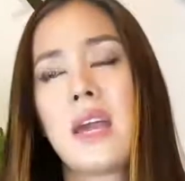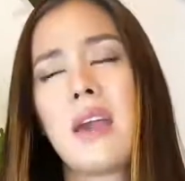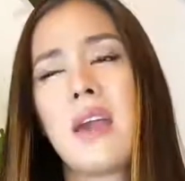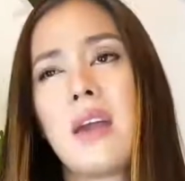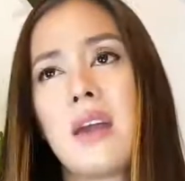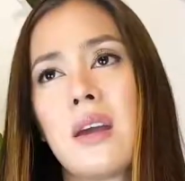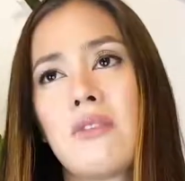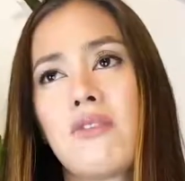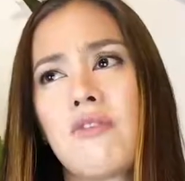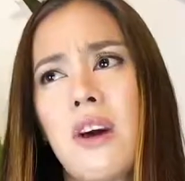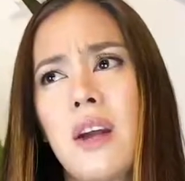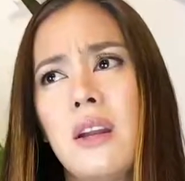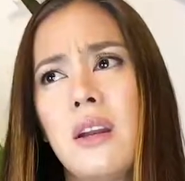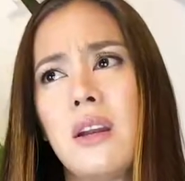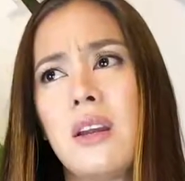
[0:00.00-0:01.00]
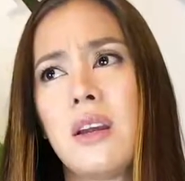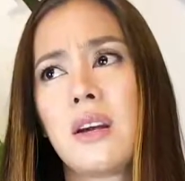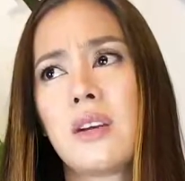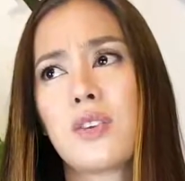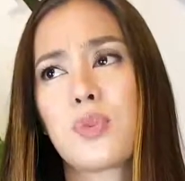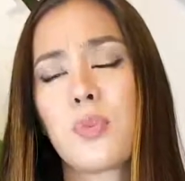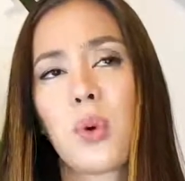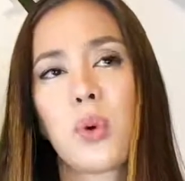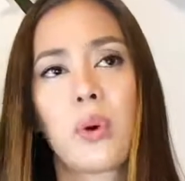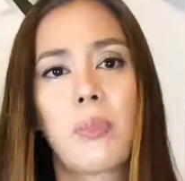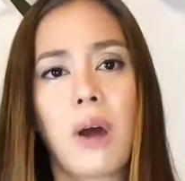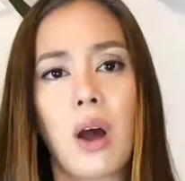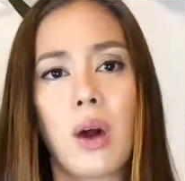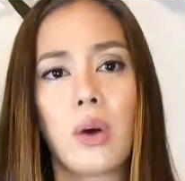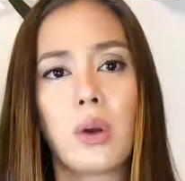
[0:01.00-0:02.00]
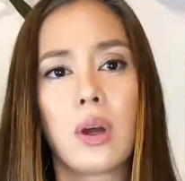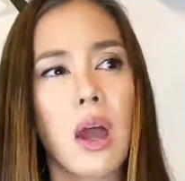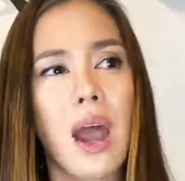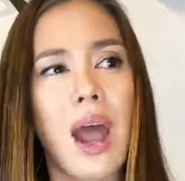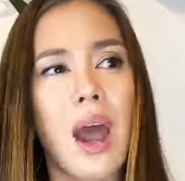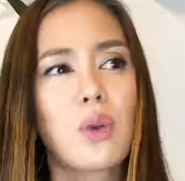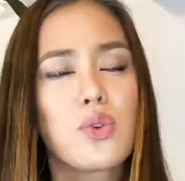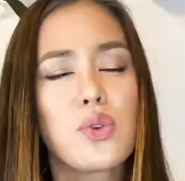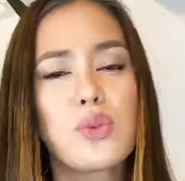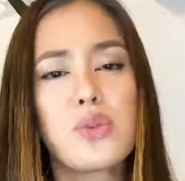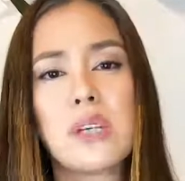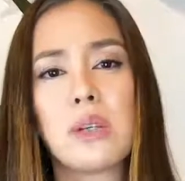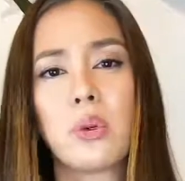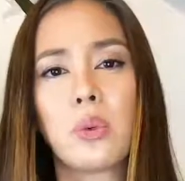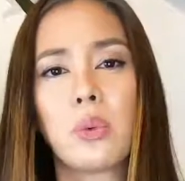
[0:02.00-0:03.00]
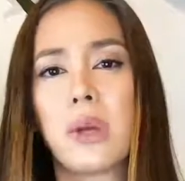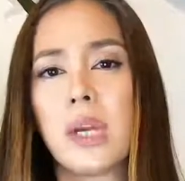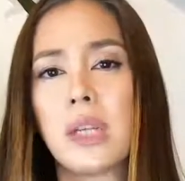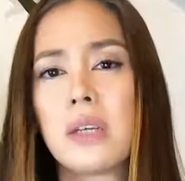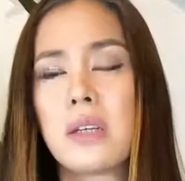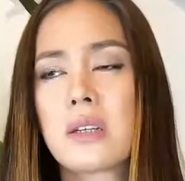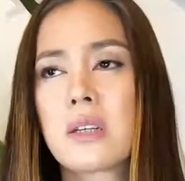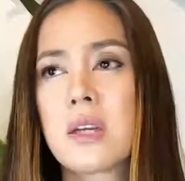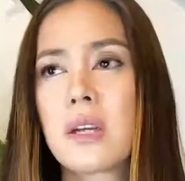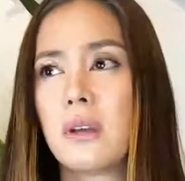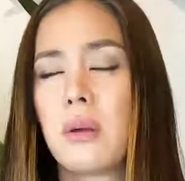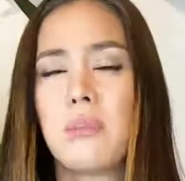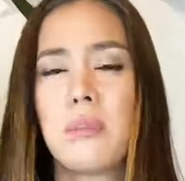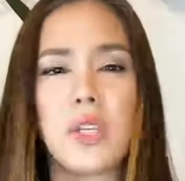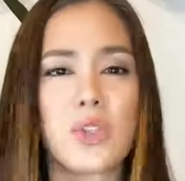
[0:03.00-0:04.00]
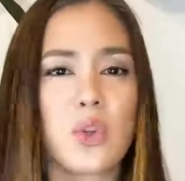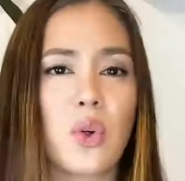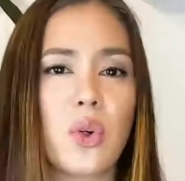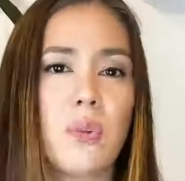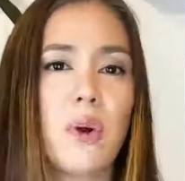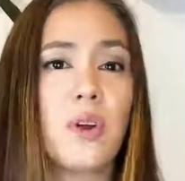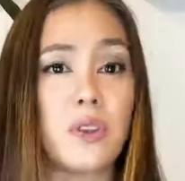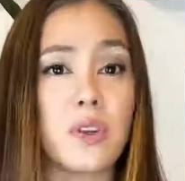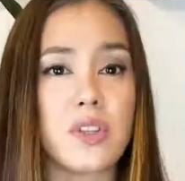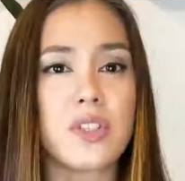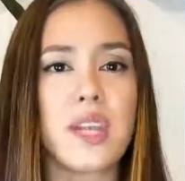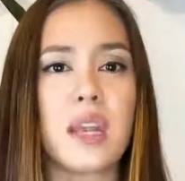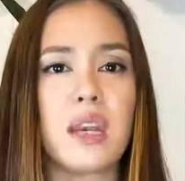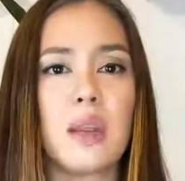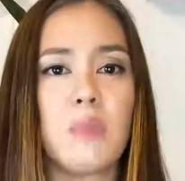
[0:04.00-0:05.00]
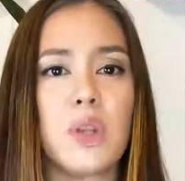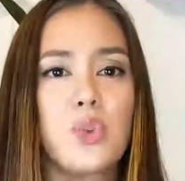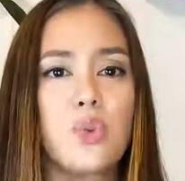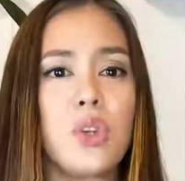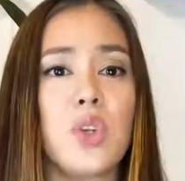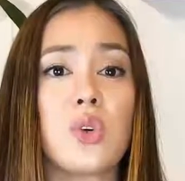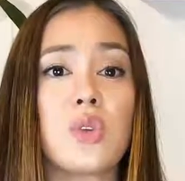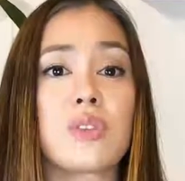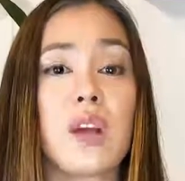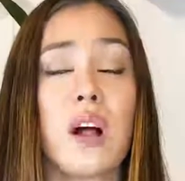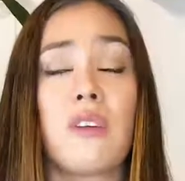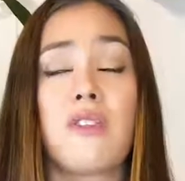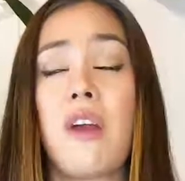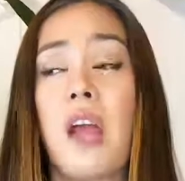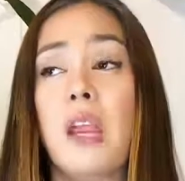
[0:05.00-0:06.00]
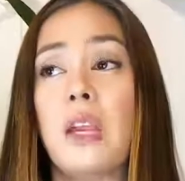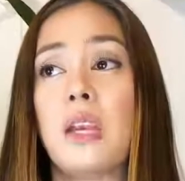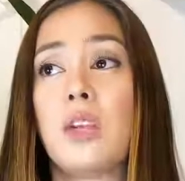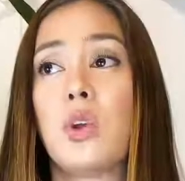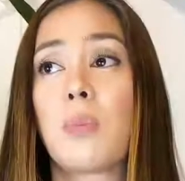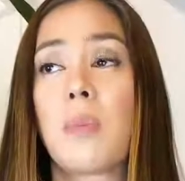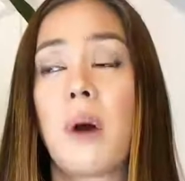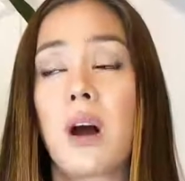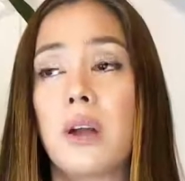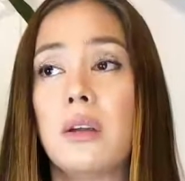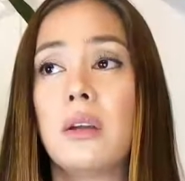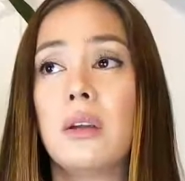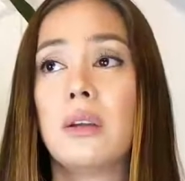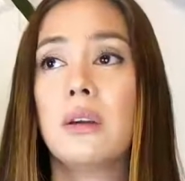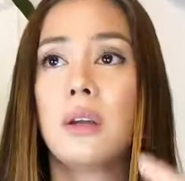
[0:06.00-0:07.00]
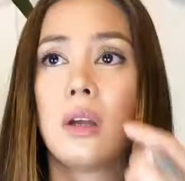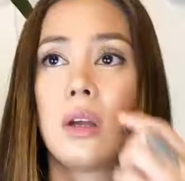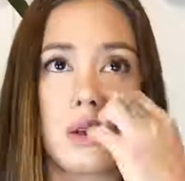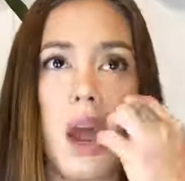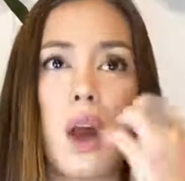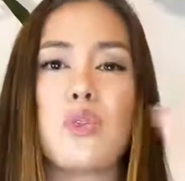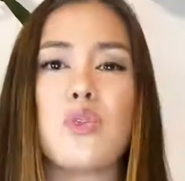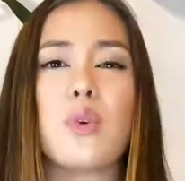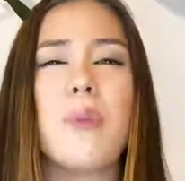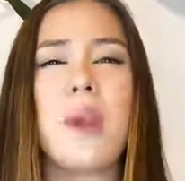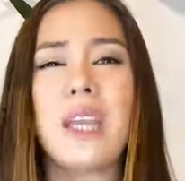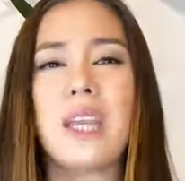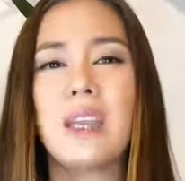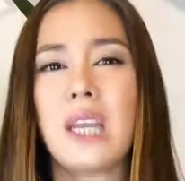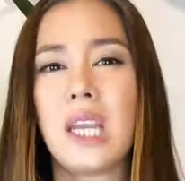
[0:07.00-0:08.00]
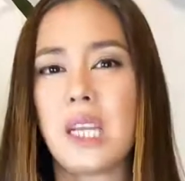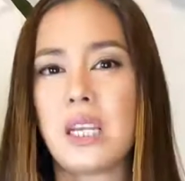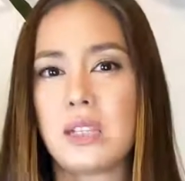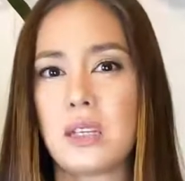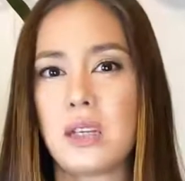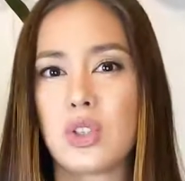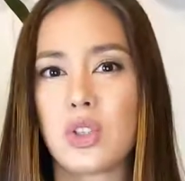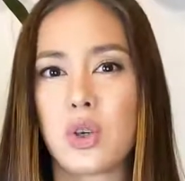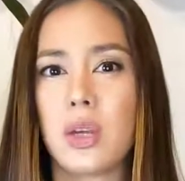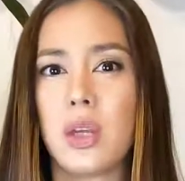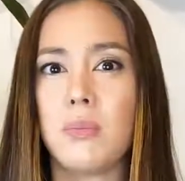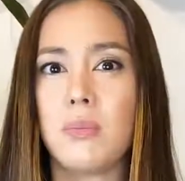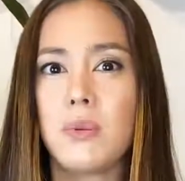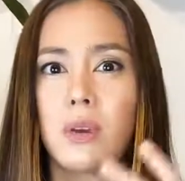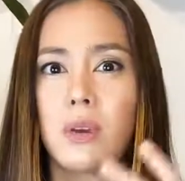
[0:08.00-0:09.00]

And finally, I spoke about how to deal with a misunderstanding between yourself and your partner, how to make it easy, to keep